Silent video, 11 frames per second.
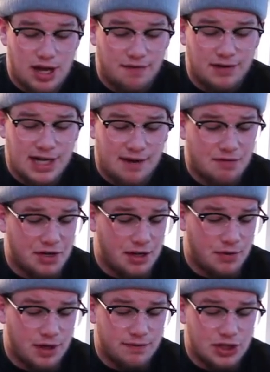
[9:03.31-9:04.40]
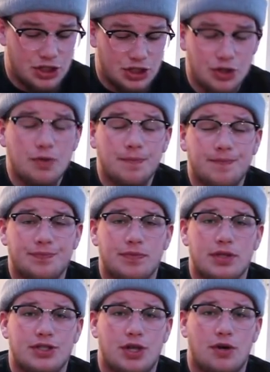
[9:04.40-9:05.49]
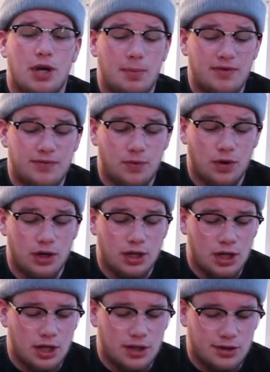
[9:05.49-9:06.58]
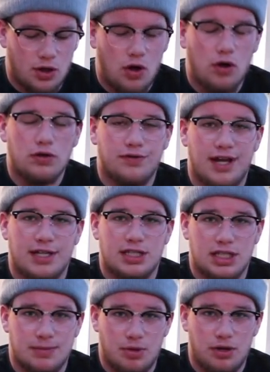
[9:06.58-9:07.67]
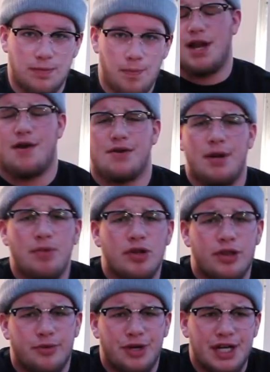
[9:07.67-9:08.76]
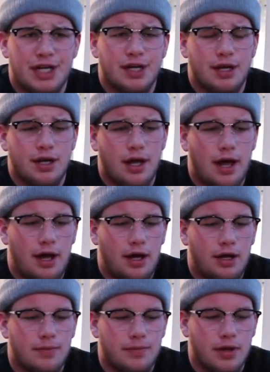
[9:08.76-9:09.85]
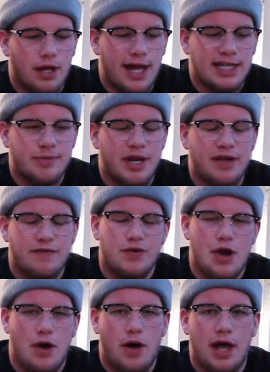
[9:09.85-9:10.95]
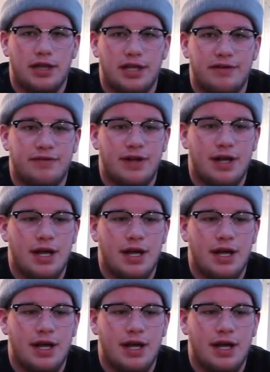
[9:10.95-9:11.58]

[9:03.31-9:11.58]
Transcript: definitely never get rid of this shoe. So number 4, the Hulk Van slip-on. Now number 3, as many of you know, I live